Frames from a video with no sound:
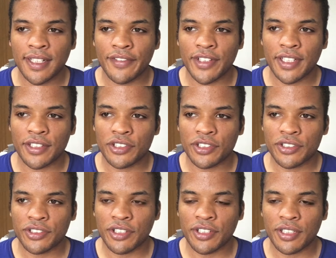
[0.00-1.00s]
You get
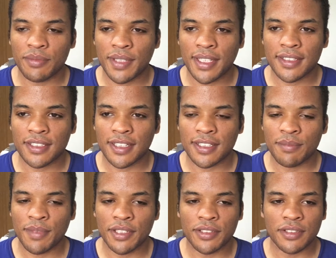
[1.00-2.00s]
Australian meat, it's like the
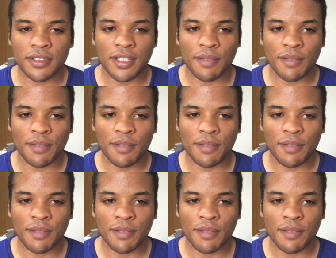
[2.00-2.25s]
middle.